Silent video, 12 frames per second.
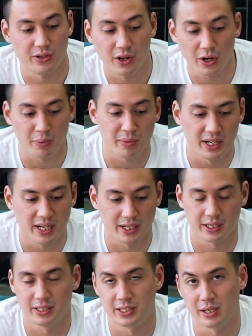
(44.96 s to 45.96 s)

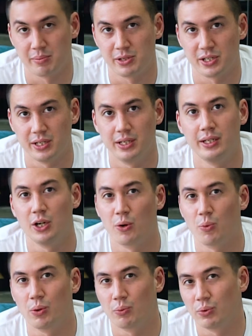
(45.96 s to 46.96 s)
non-immediate consumption,
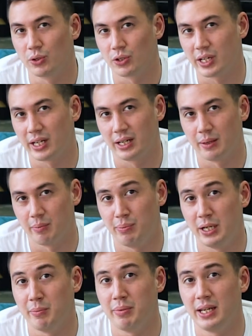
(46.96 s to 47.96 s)
we're looking at
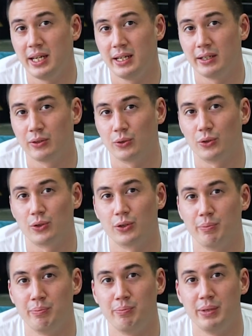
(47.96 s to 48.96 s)
B2B
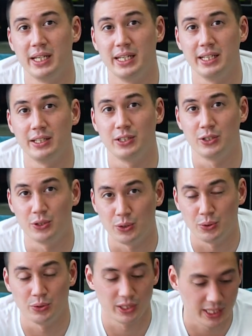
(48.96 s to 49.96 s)
or
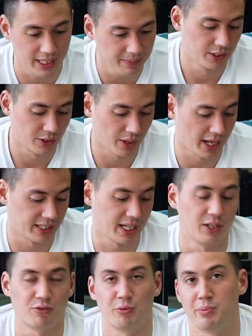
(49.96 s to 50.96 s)
B2C. So that
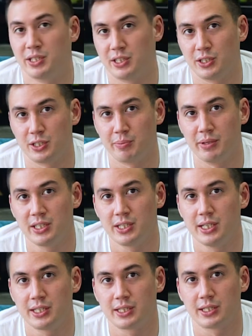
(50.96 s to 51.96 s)
stands for business to
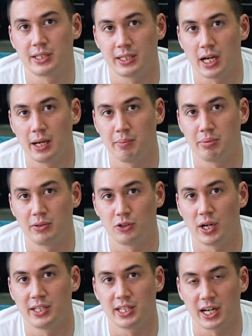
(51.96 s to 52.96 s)
business type
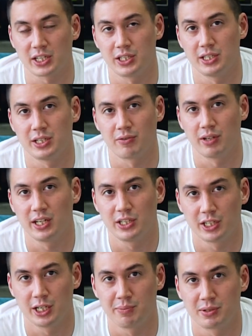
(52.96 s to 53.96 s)
transactions and
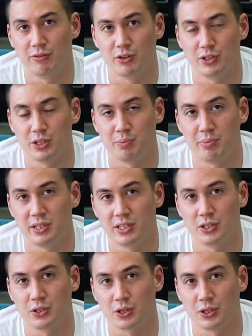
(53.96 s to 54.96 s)
relationships versus
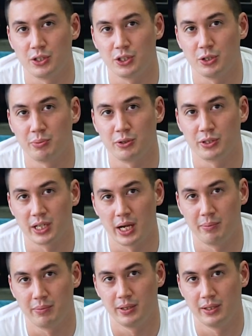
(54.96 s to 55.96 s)
business to consumer type